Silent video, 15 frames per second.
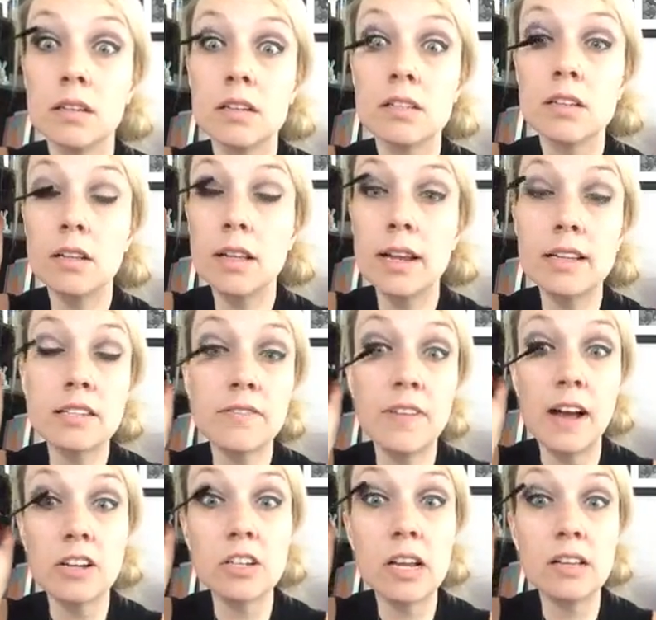So ladies, the
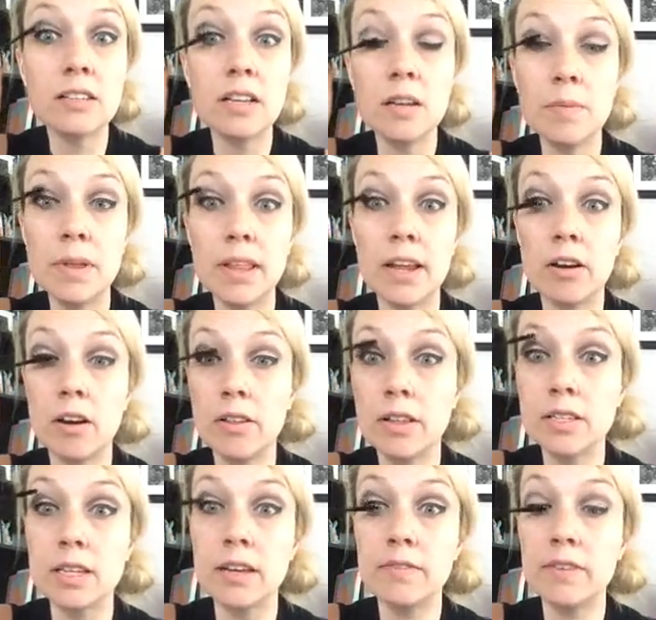flash sale is going to be later on
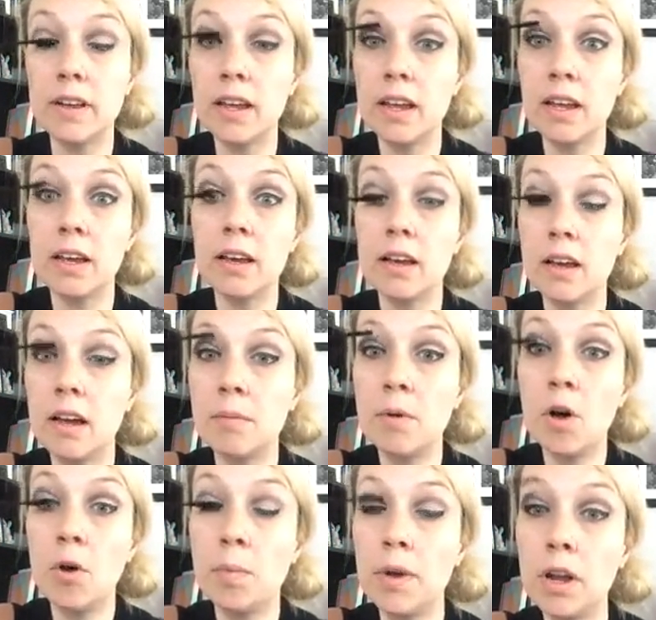this evening. I'm
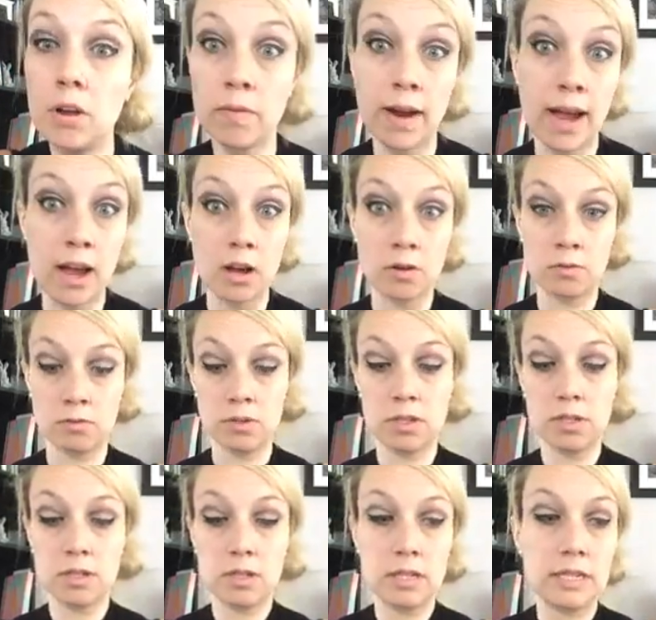hoping
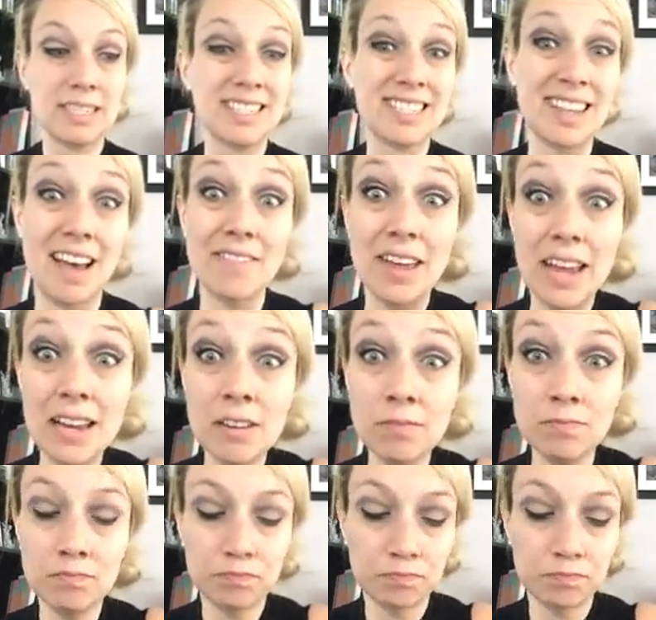around 7.